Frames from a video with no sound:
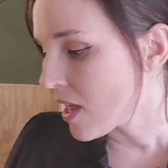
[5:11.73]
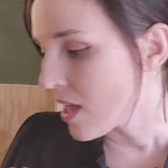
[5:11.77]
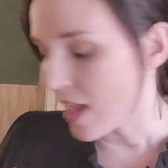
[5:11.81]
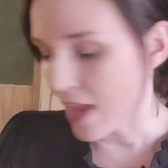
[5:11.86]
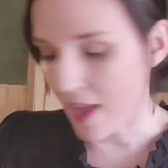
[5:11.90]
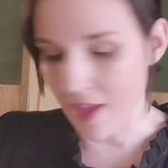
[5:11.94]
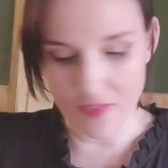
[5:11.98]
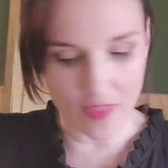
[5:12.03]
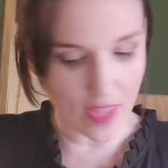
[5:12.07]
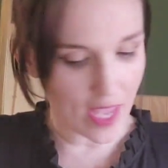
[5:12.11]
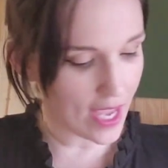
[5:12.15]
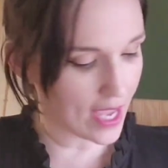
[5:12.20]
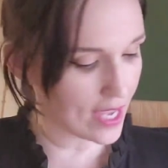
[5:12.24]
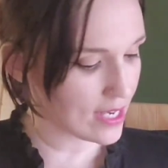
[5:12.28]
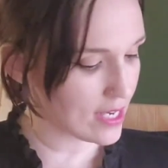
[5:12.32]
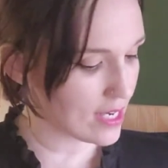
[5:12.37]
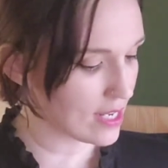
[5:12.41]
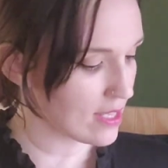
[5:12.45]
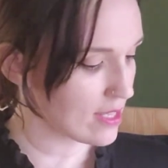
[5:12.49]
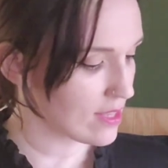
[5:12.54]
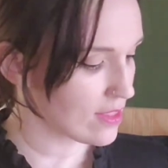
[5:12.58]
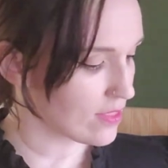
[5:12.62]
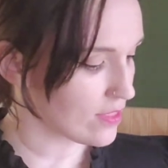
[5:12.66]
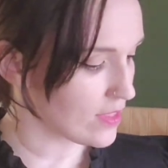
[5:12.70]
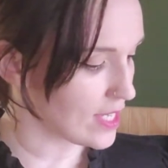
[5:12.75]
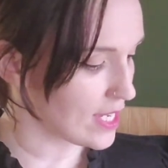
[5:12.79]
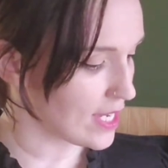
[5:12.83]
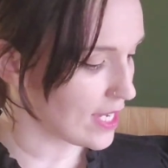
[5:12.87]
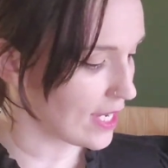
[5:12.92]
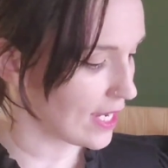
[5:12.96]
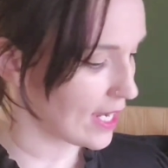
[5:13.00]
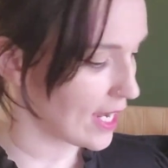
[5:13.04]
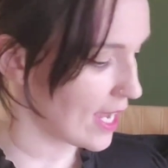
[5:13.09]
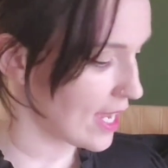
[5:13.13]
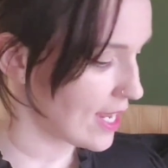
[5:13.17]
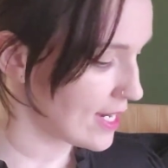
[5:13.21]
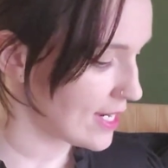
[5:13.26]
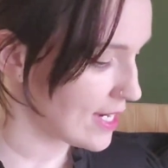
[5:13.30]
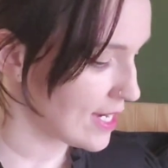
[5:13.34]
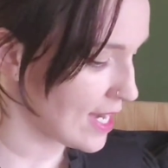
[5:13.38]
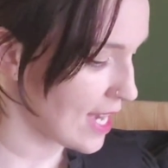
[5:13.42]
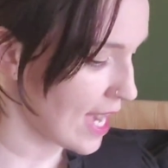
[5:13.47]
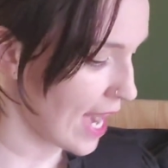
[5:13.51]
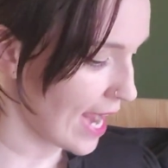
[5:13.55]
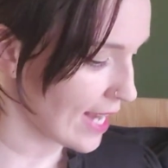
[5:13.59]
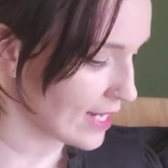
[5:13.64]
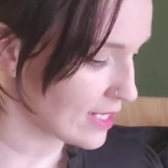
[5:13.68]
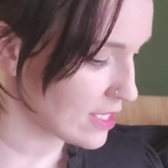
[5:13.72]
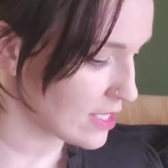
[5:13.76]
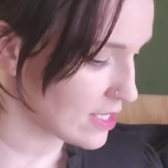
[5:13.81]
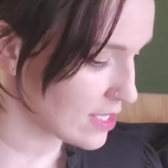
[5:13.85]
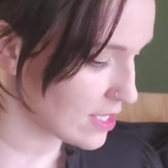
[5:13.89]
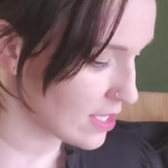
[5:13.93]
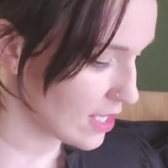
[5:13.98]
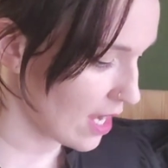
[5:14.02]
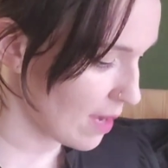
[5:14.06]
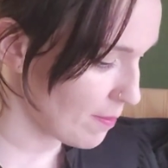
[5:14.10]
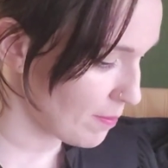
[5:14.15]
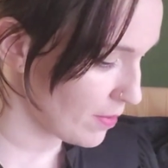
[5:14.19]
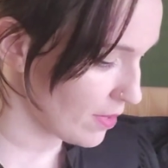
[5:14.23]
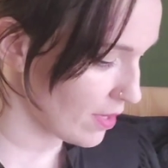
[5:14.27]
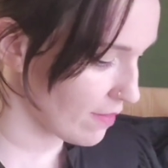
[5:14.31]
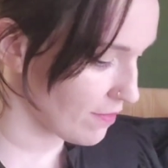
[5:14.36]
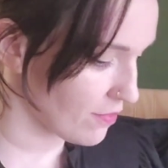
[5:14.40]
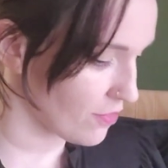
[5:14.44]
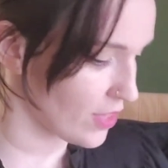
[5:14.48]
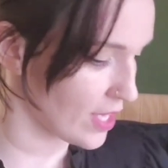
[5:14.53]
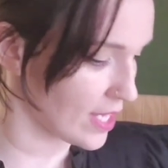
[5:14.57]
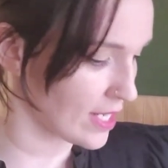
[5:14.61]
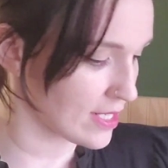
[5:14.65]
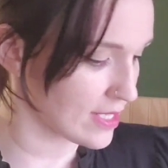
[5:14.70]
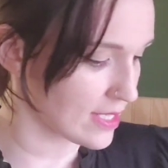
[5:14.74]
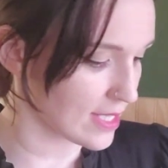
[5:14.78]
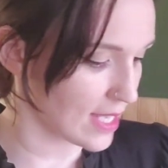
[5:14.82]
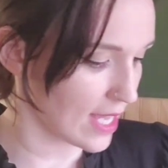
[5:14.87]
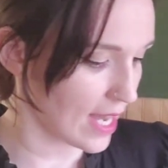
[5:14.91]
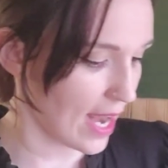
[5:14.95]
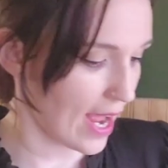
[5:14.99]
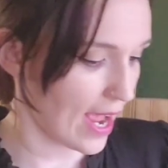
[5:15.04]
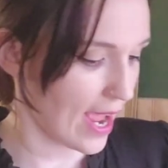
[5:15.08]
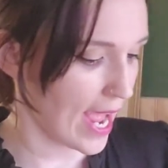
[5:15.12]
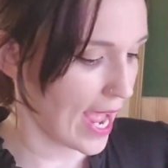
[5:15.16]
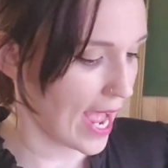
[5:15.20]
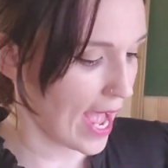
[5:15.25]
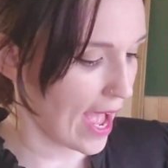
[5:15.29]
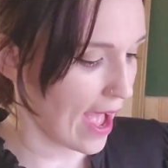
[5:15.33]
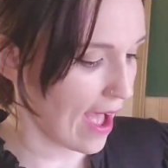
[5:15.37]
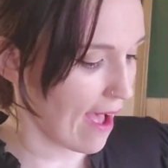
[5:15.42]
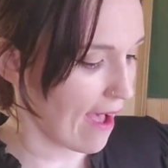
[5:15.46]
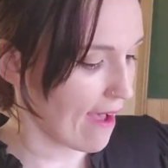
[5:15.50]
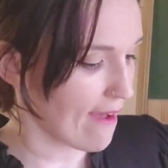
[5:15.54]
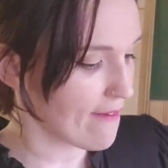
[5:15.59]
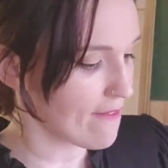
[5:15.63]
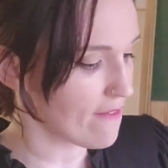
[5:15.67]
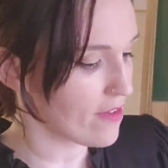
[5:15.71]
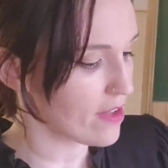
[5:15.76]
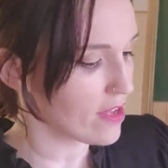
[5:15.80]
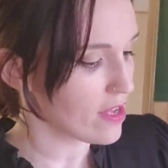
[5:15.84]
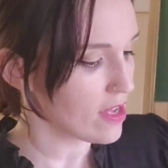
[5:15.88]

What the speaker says: And then the next couple of things that I have